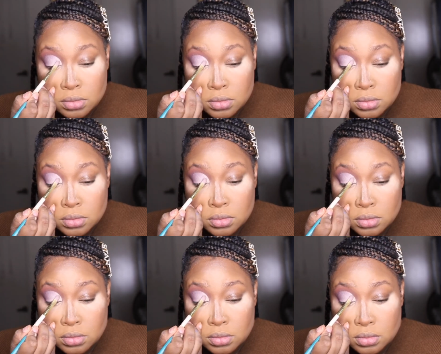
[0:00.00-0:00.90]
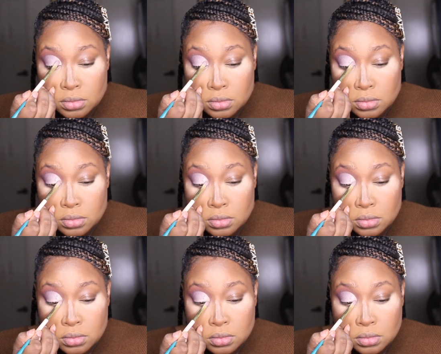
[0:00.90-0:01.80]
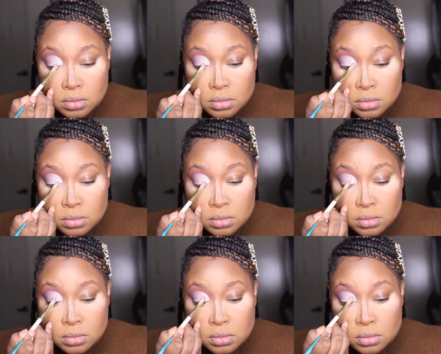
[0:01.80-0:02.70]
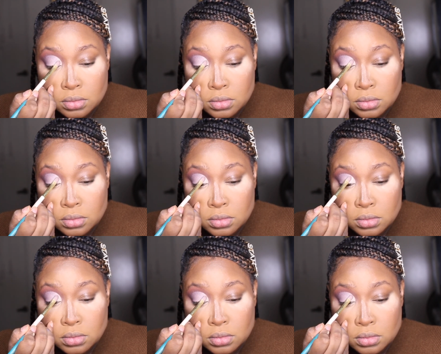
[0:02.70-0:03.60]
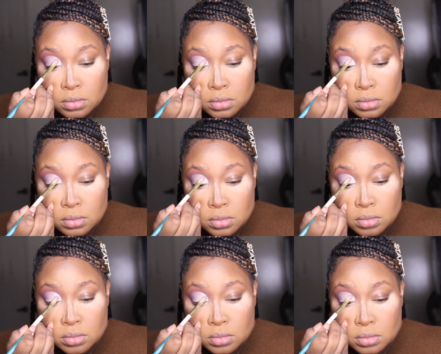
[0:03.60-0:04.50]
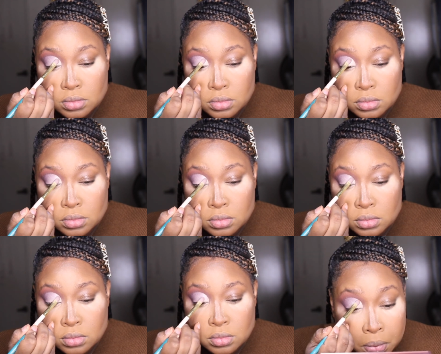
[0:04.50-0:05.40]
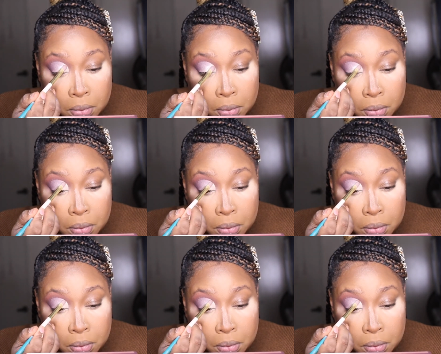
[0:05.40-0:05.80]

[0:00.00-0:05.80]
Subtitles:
Nothing is said.